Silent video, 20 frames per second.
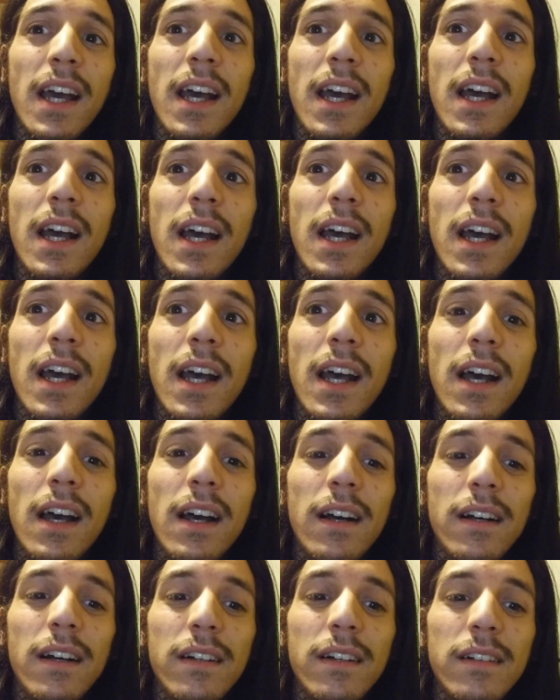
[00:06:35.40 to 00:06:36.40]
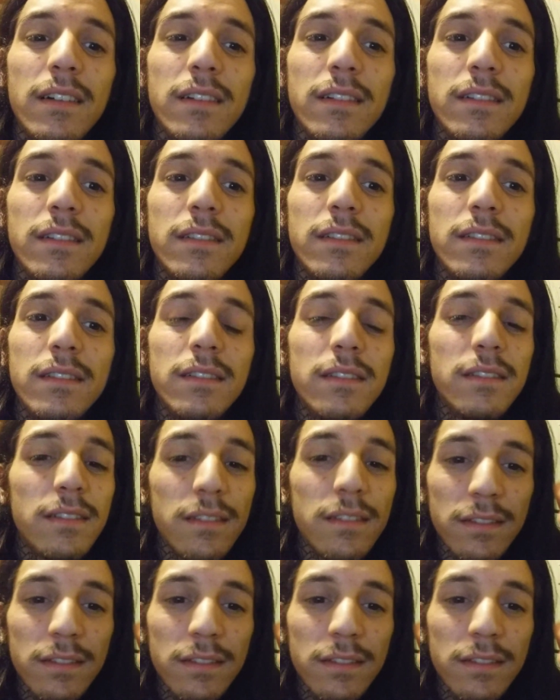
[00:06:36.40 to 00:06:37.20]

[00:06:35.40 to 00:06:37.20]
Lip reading: Nothing is said.